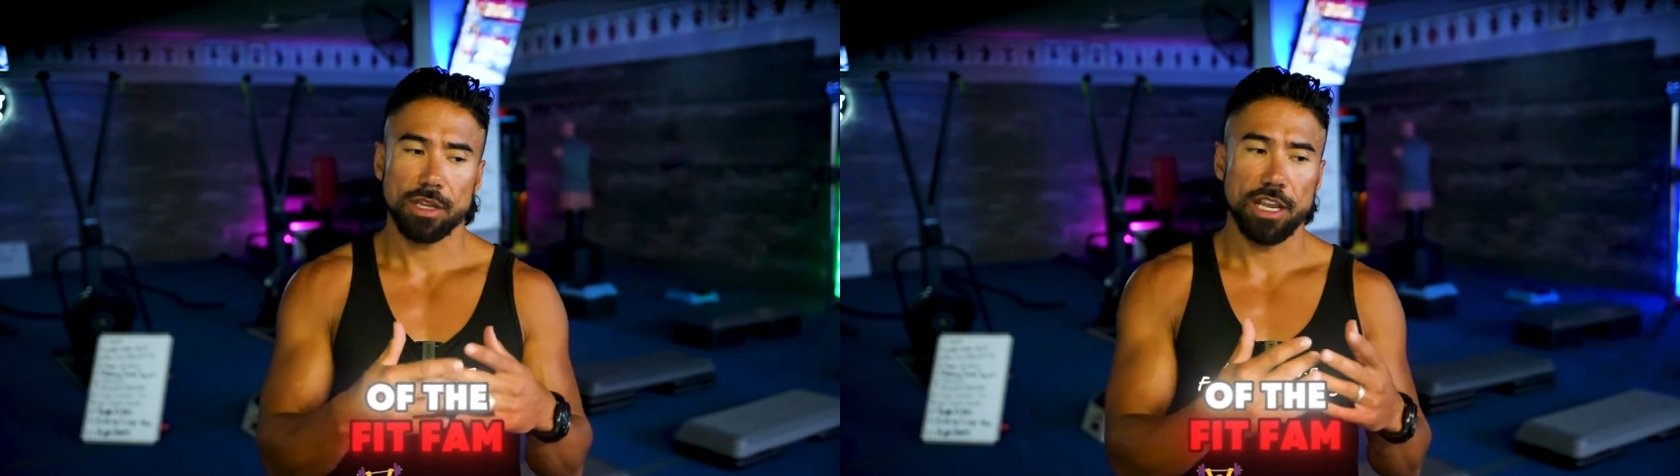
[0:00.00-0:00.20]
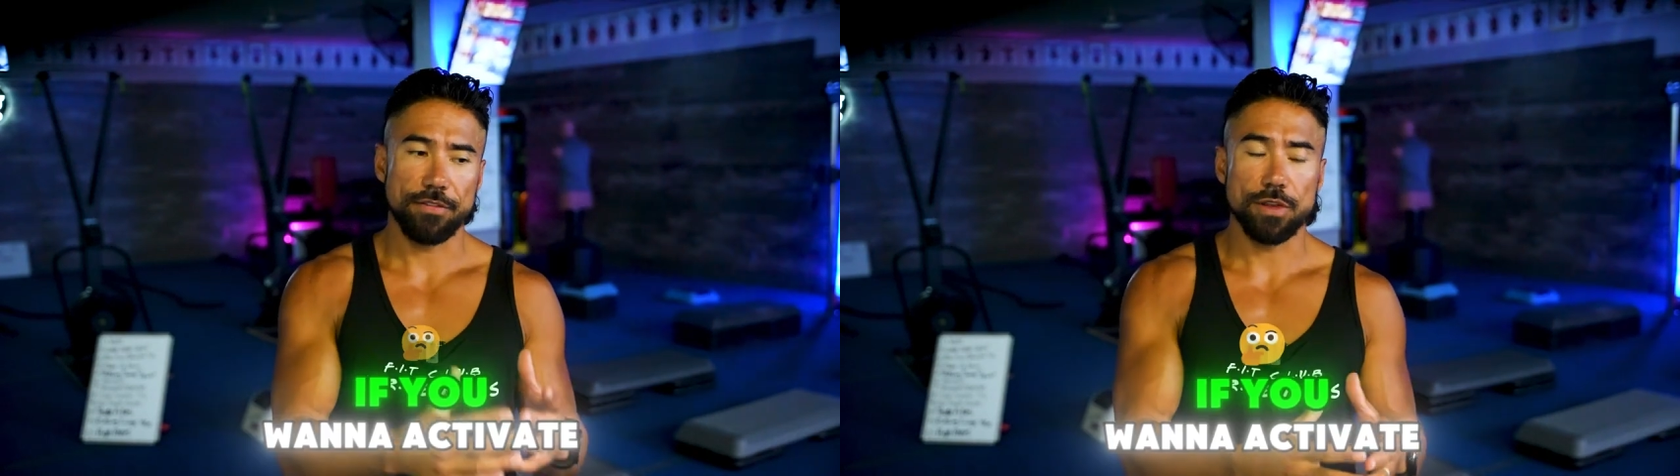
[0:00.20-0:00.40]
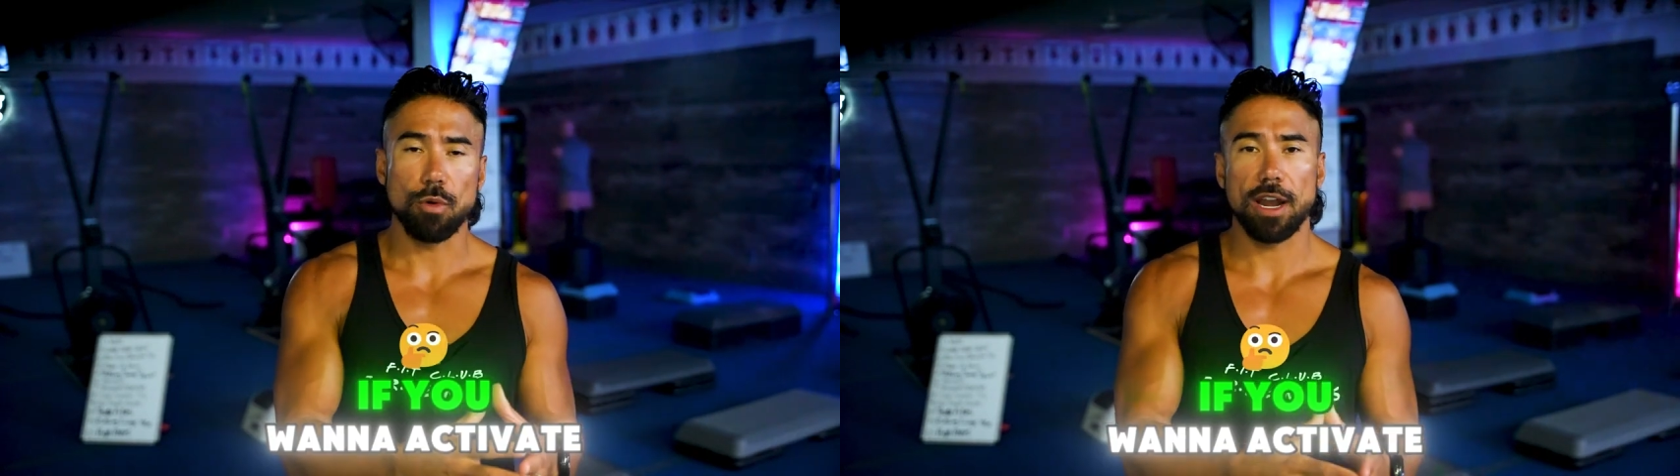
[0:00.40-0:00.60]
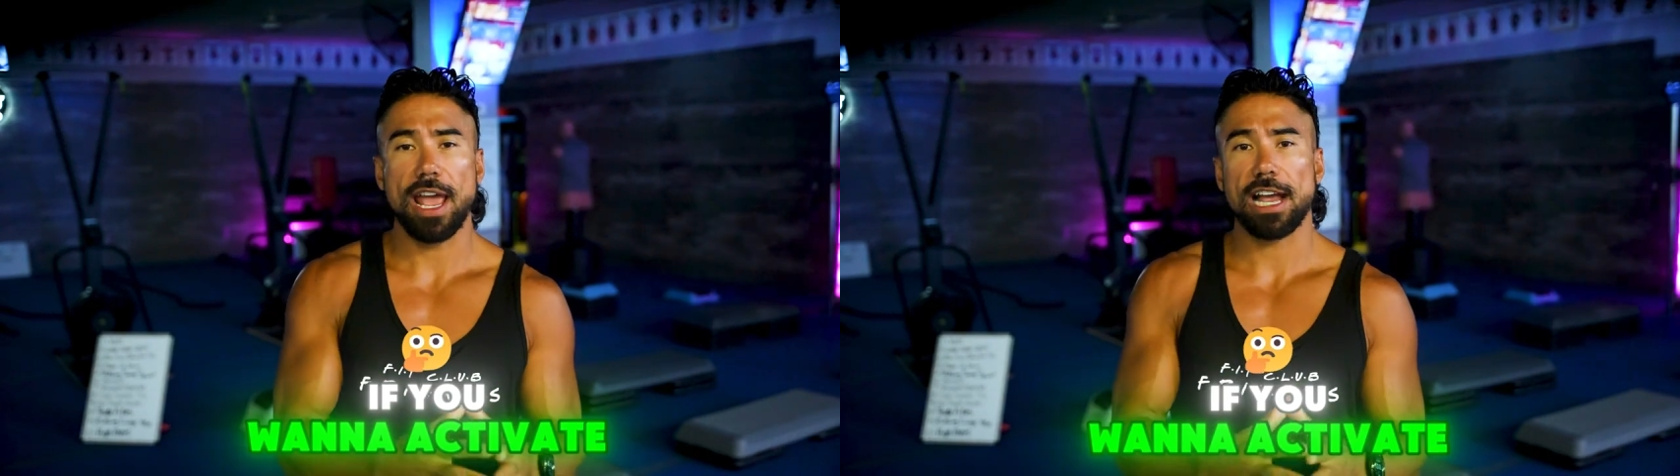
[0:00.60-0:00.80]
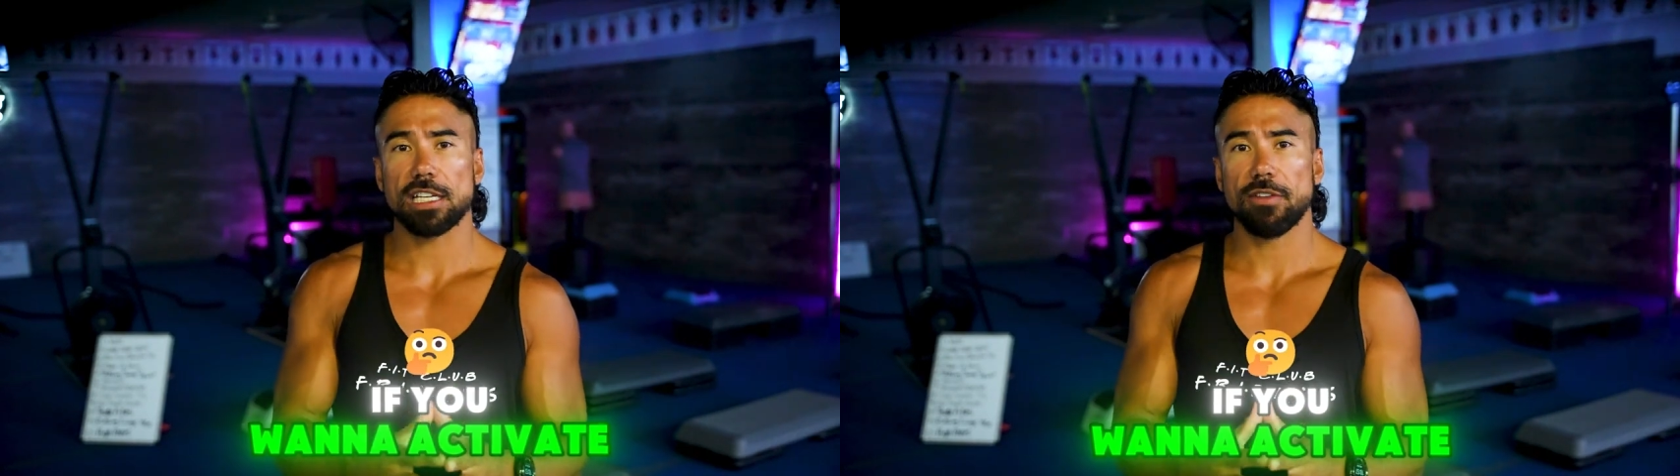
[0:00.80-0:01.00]
if you want to
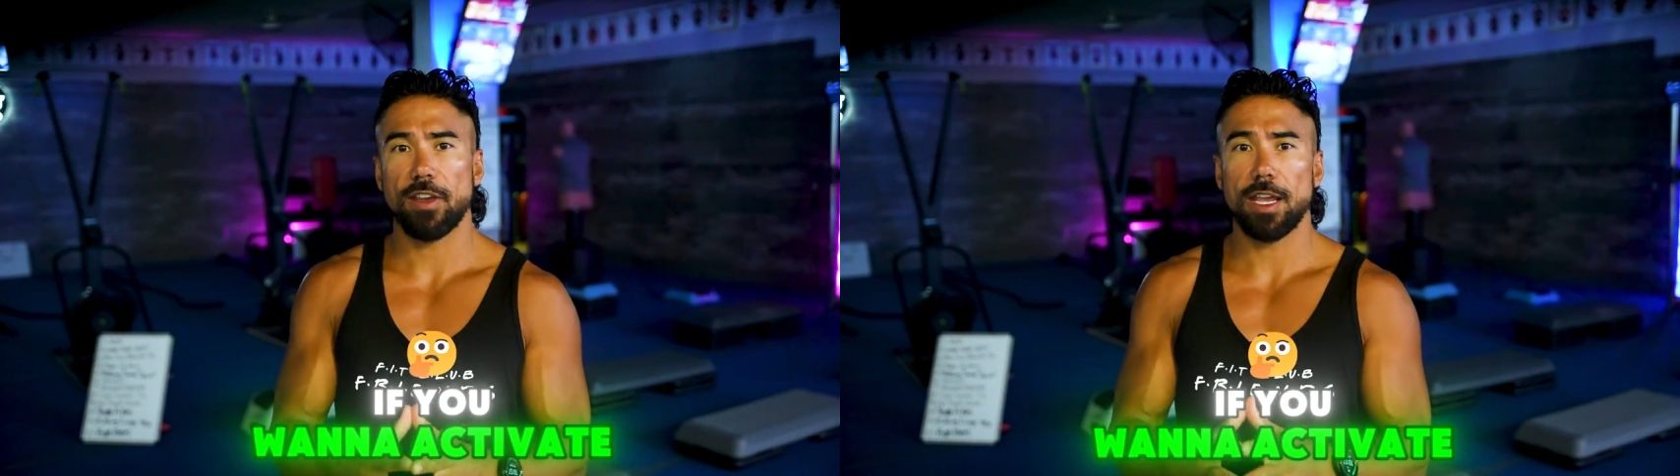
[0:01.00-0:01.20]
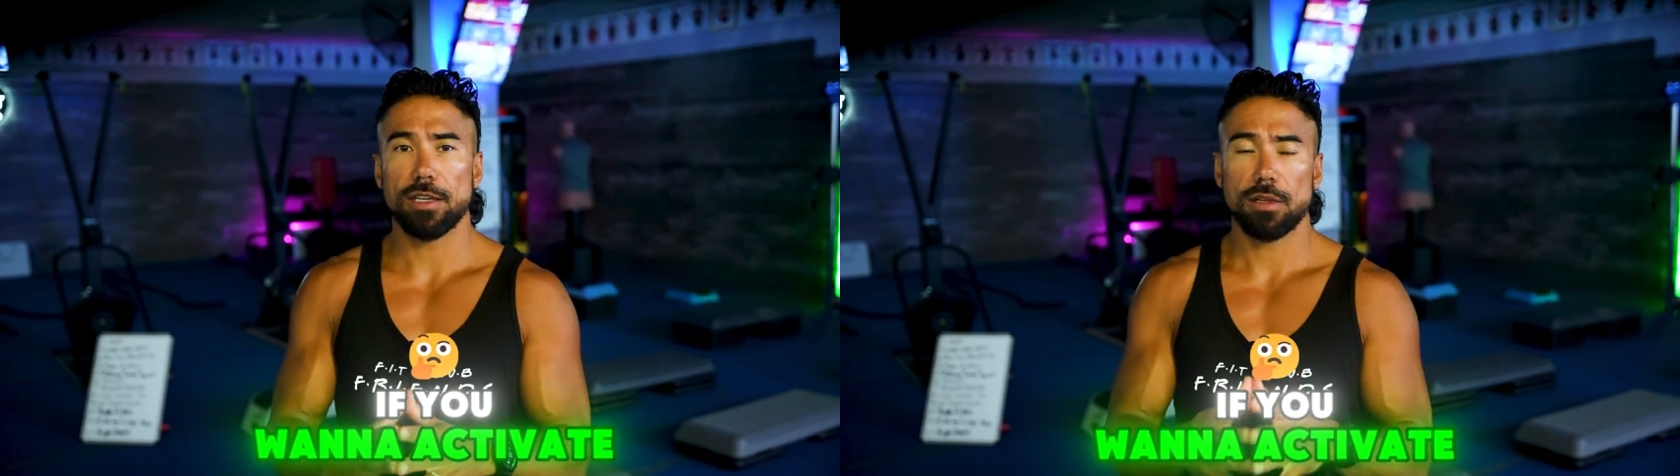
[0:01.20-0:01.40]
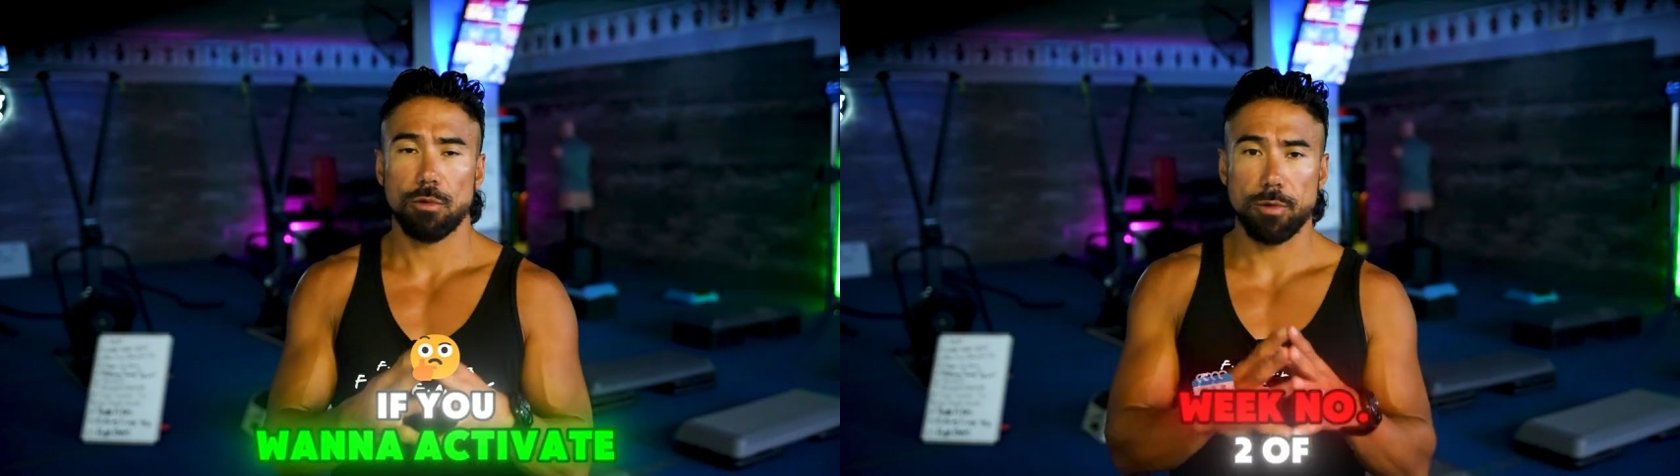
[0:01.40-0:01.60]
activate